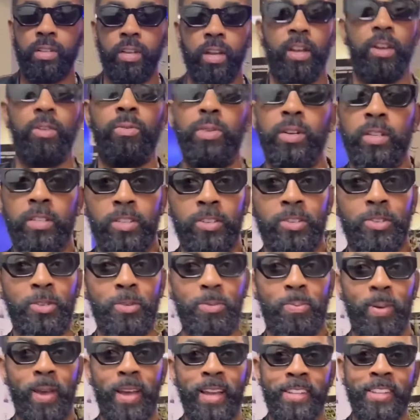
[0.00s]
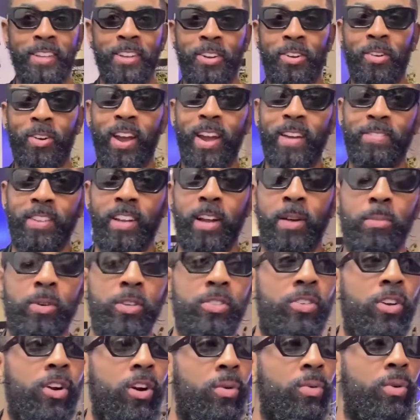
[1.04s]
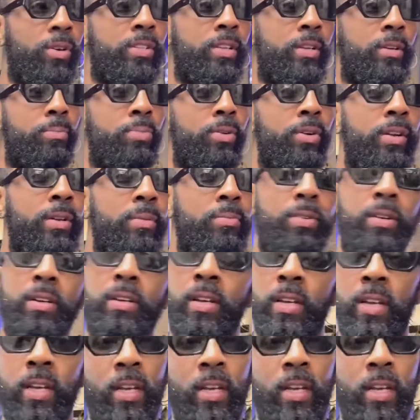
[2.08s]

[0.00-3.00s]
I don't want to disrespect their craft and how much hard work they put in, but,